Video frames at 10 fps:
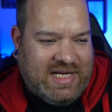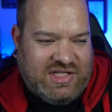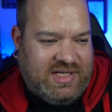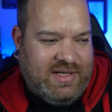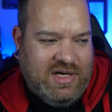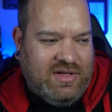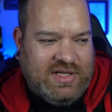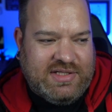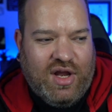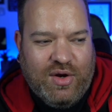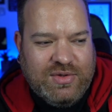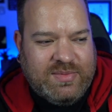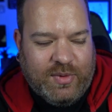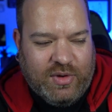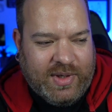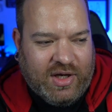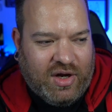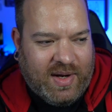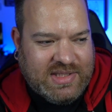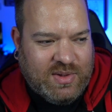Actually, there's loads more. We could
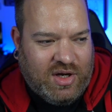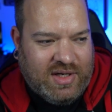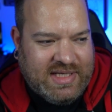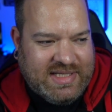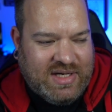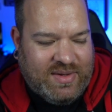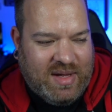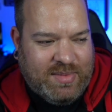go into a lot of detail there,